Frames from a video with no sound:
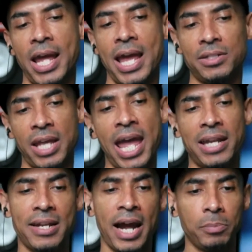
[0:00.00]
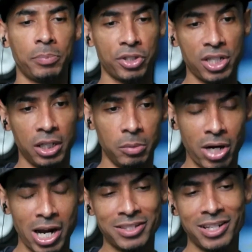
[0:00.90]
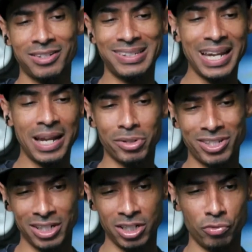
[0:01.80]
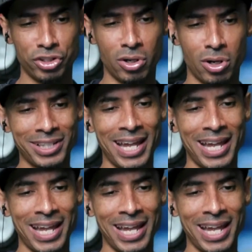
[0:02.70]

has had 90% good process and 10% good results,